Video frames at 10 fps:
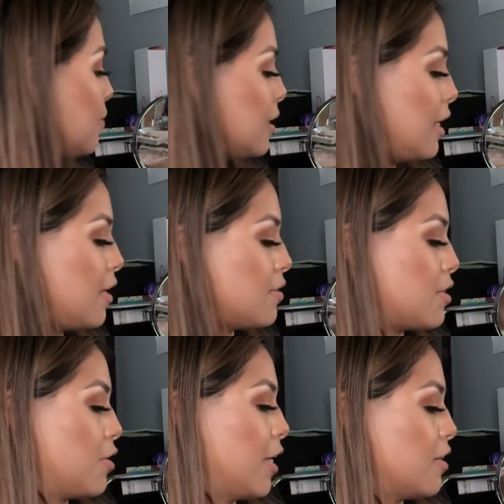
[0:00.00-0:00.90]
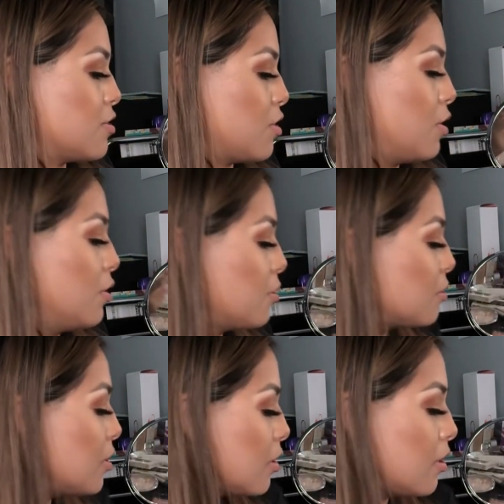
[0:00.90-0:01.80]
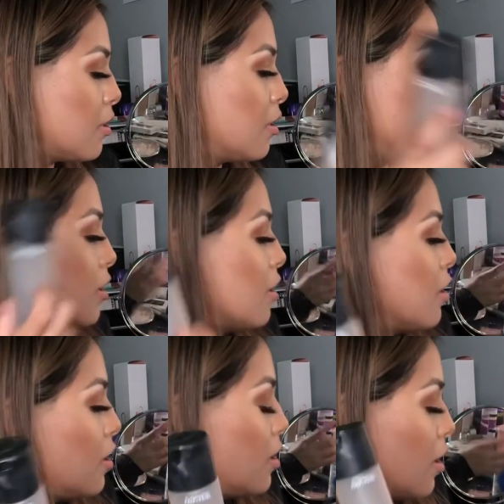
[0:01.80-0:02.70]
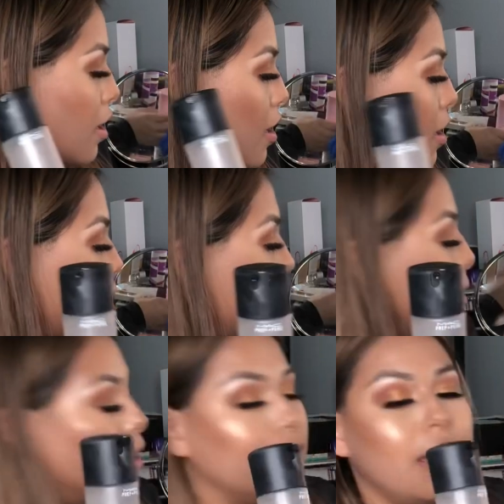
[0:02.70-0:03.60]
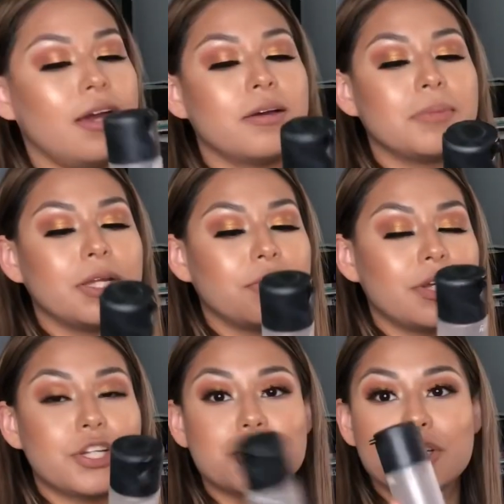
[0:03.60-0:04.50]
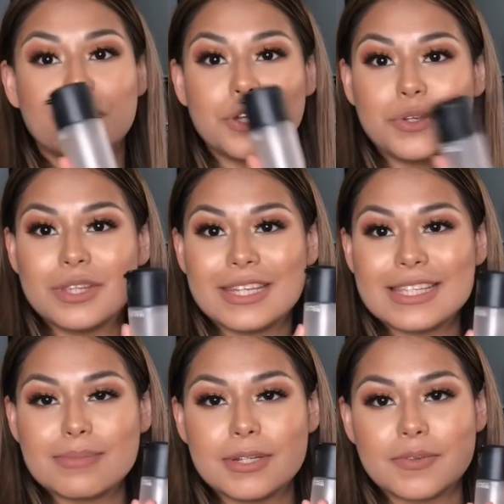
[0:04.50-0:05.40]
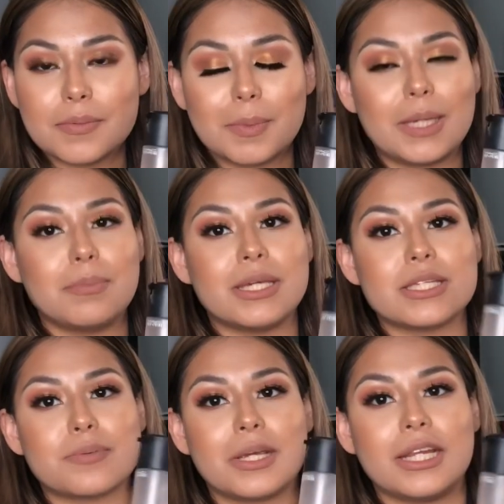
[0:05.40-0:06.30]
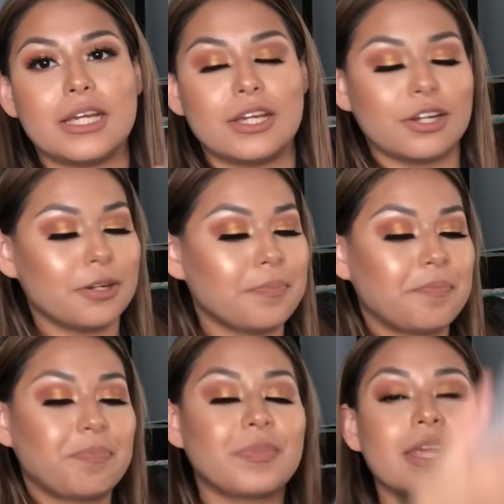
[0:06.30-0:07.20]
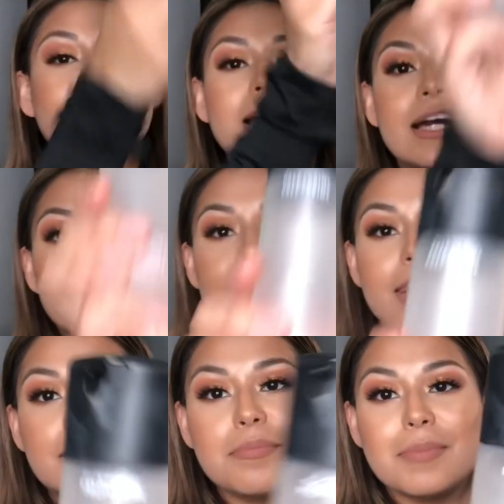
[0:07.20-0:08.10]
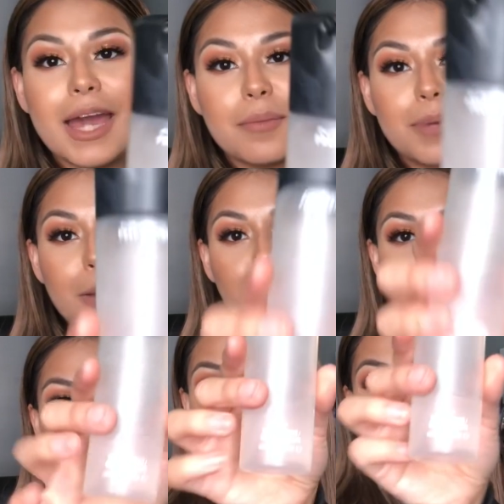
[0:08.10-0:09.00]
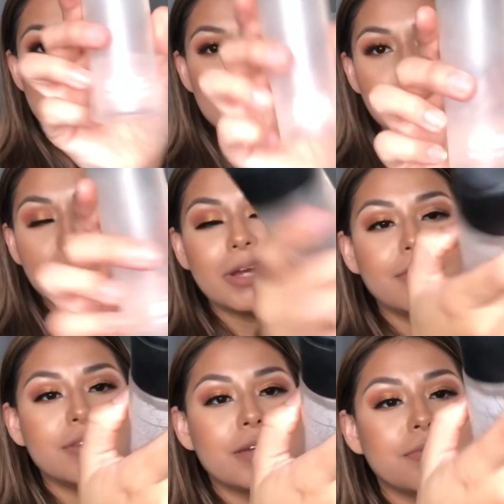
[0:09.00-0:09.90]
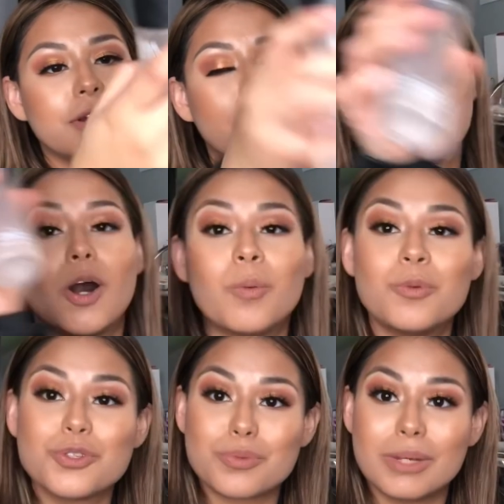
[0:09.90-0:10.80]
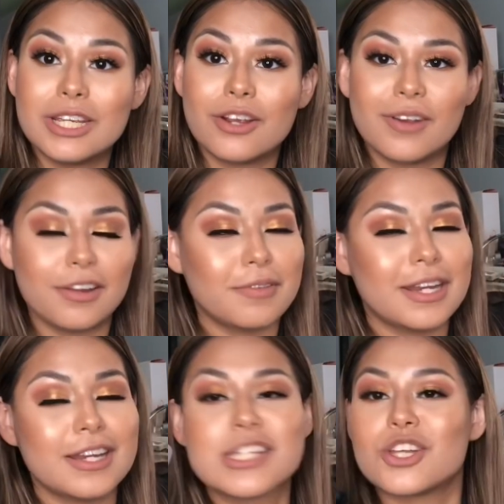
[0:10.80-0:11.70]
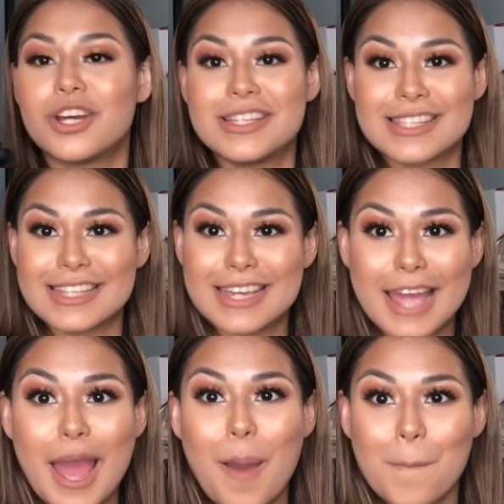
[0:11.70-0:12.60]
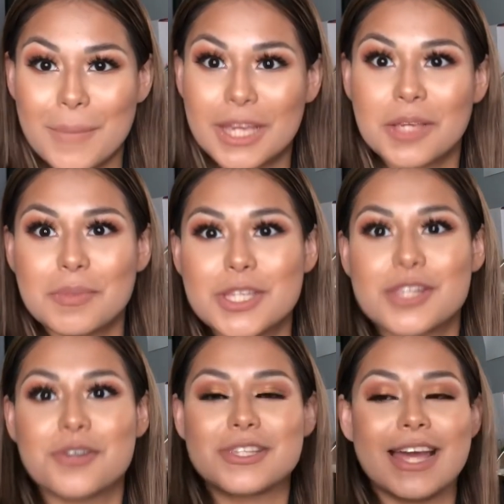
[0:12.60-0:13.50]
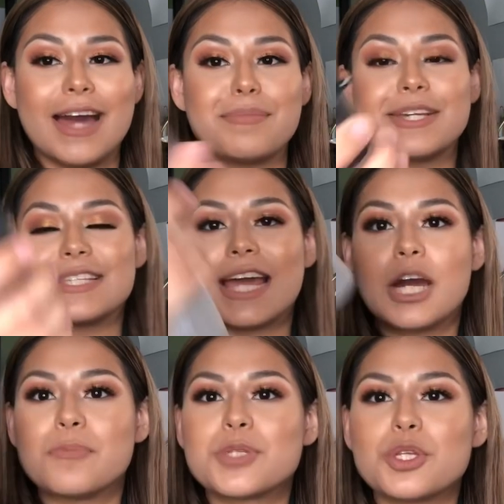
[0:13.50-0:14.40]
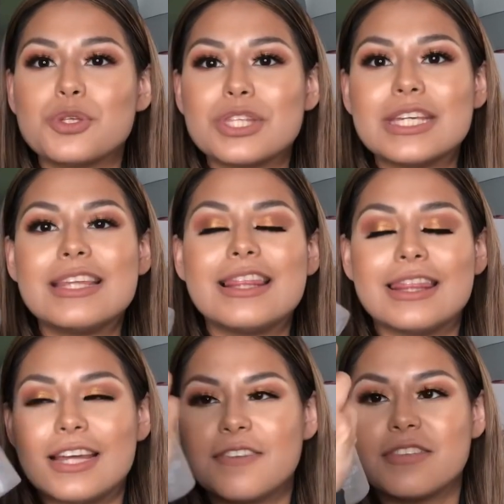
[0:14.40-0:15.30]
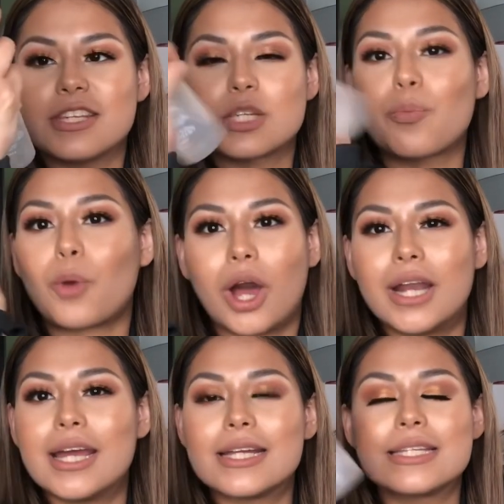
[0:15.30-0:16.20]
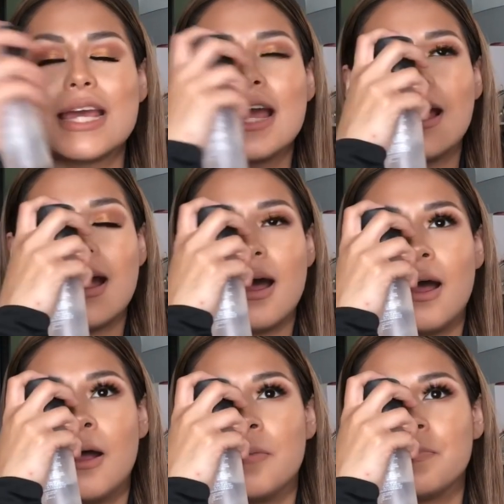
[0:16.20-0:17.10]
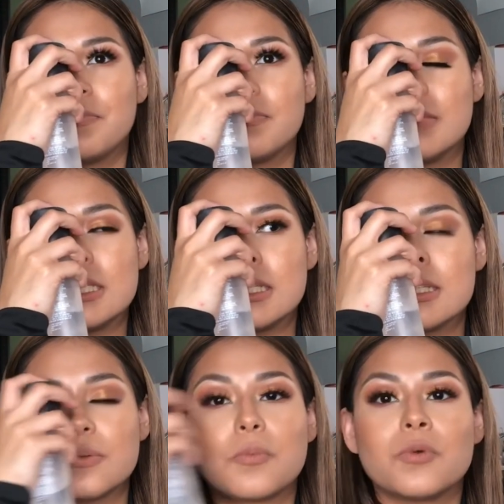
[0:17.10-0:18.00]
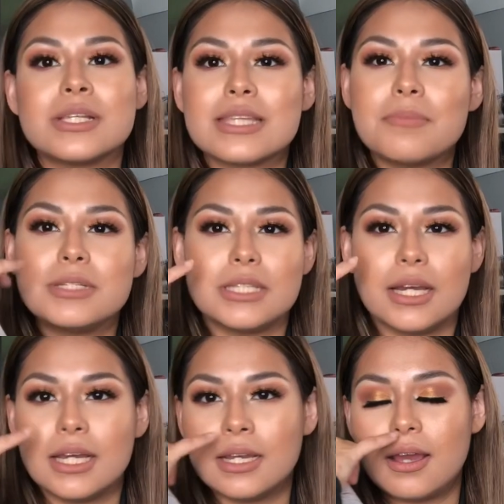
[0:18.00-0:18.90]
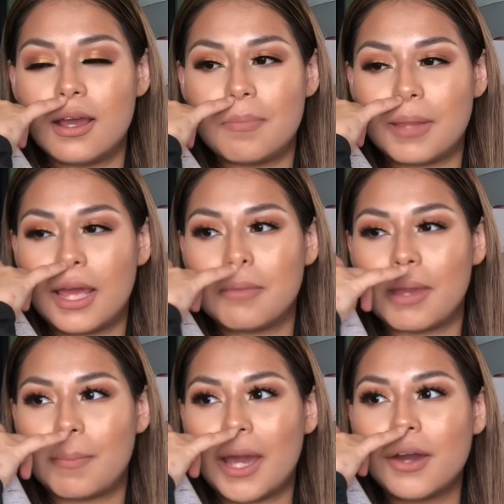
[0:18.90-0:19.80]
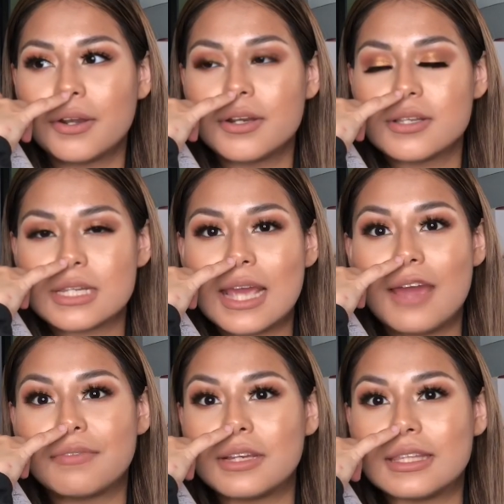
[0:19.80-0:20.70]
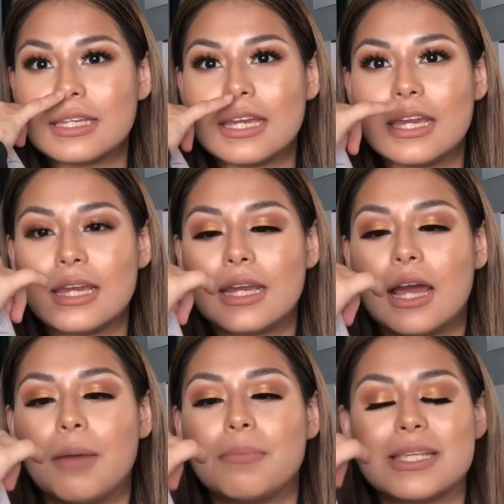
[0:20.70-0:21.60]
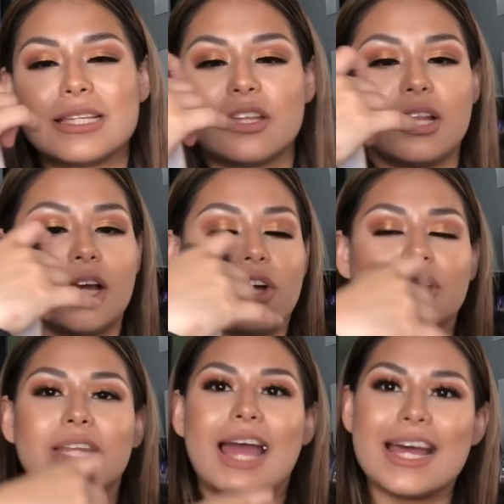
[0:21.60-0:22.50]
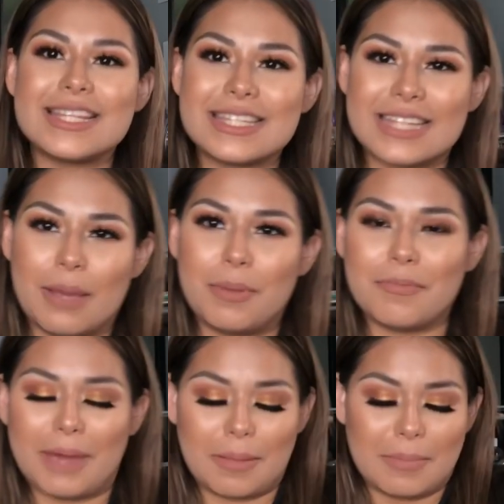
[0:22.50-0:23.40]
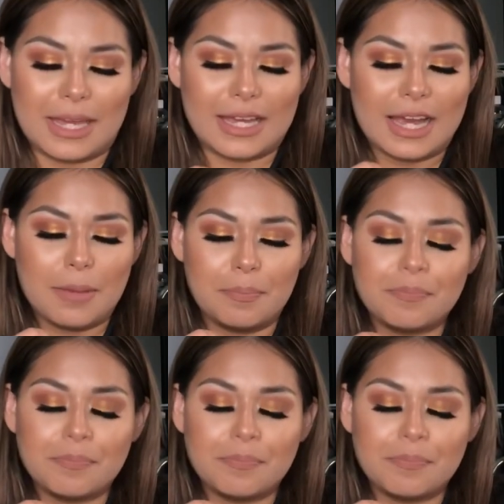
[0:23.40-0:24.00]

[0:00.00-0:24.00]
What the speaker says: what else? Okay, so now I'm going to go ahead and show you these beautiful babies right here. The MAC Prep Prime is still my favorite. I'm almost running out of it, and it's honestly making me so sad because I absolutely love this product. Just once I'm done applying my powders and everything, and I'm basically like on the last step of my makeup,